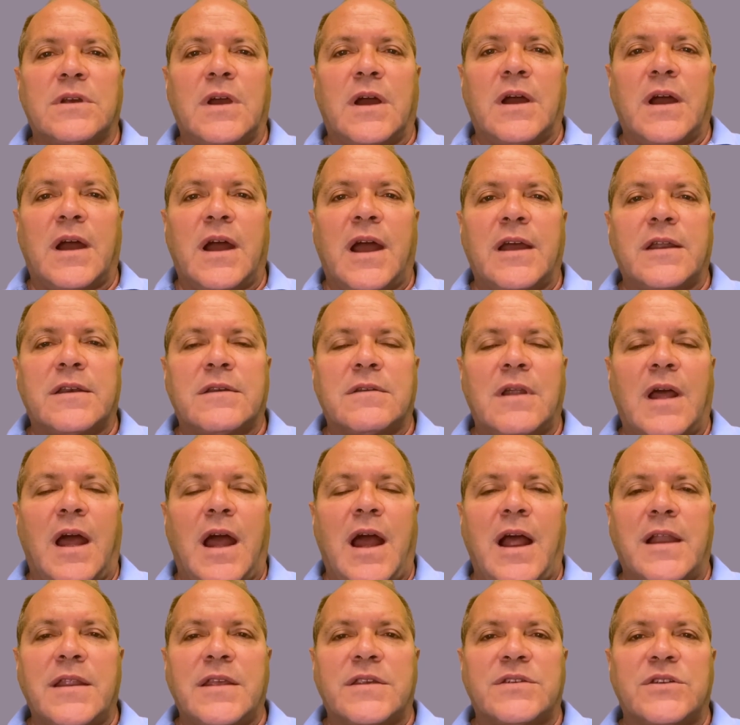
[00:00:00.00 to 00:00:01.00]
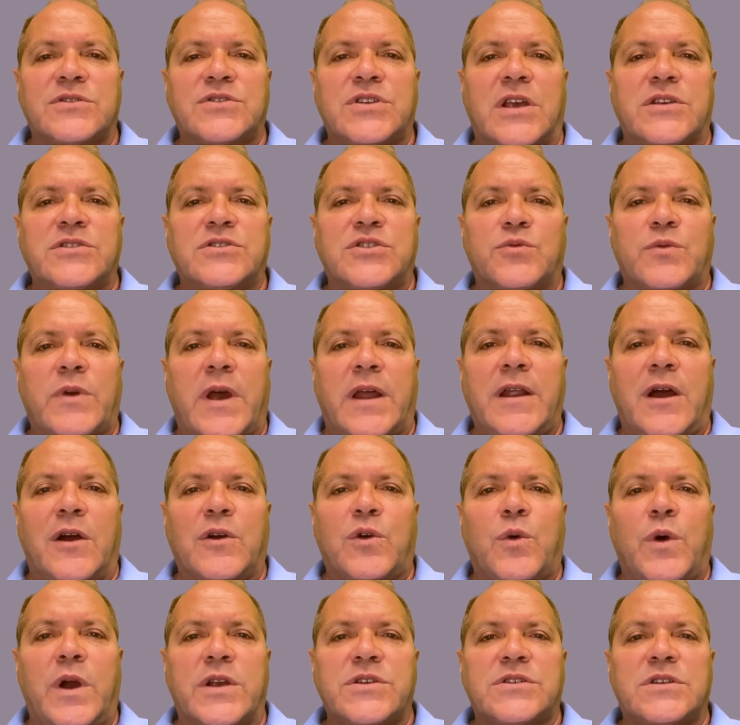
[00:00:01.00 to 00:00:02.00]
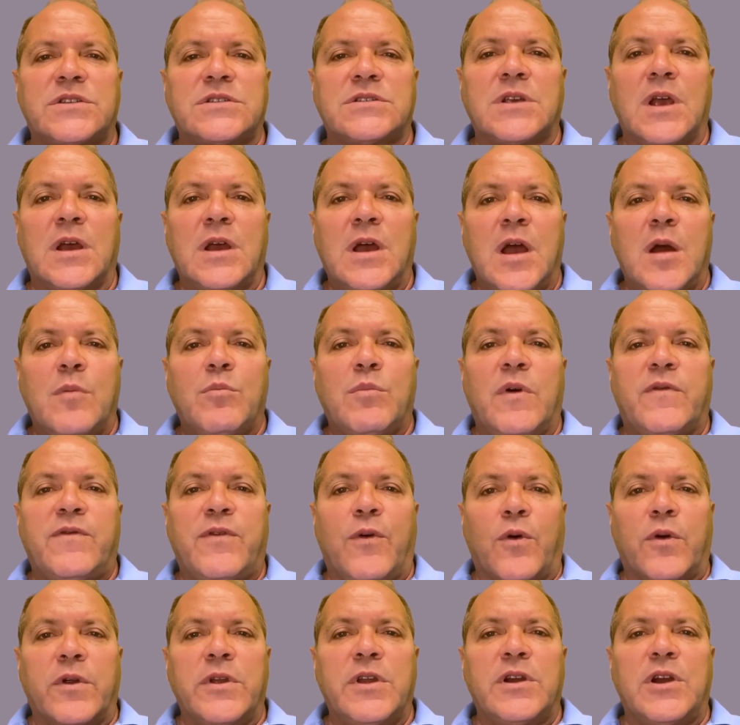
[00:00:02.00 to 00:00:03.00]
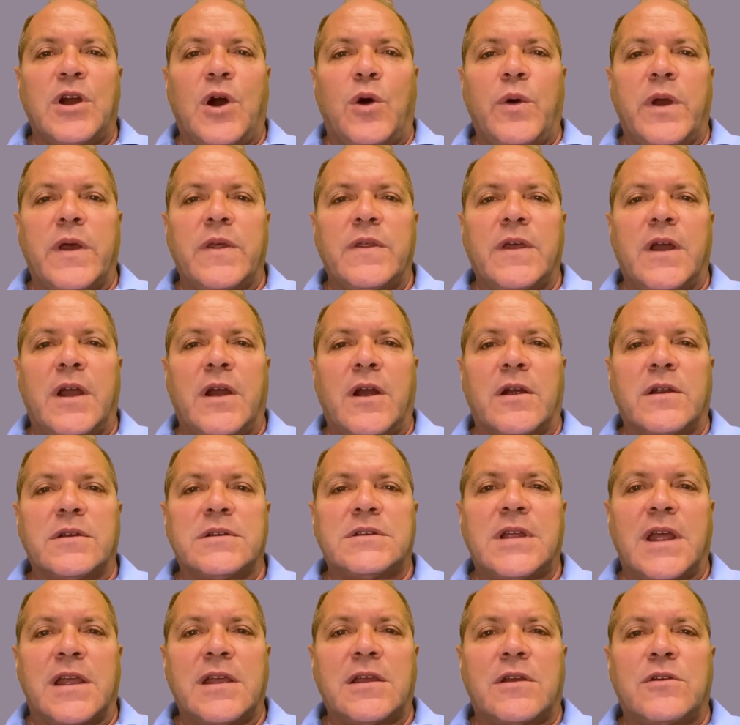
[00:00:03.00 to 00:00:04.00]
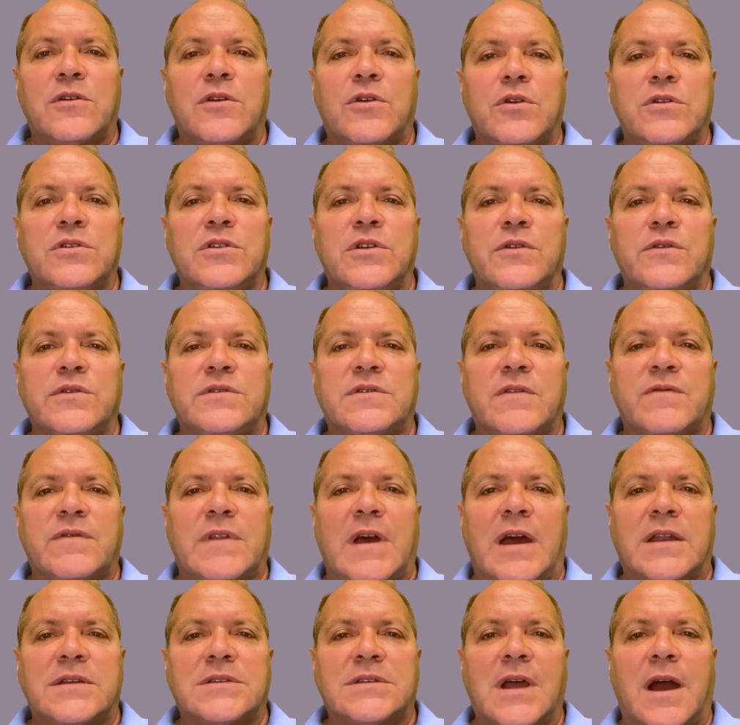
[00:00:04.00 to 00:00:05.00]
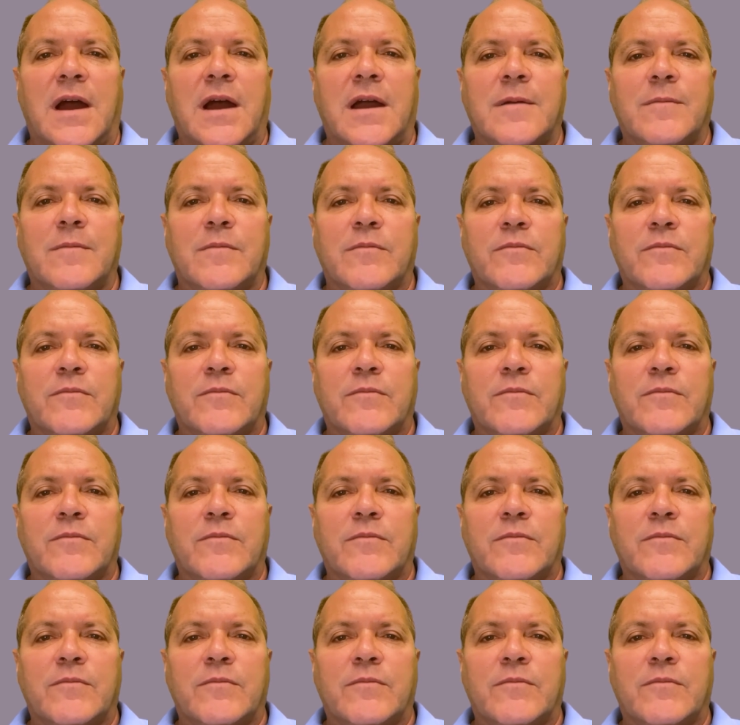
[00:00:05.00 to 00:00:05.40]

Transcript: Uh, I highly suggest you write out questions before you go in there and take good use of that time.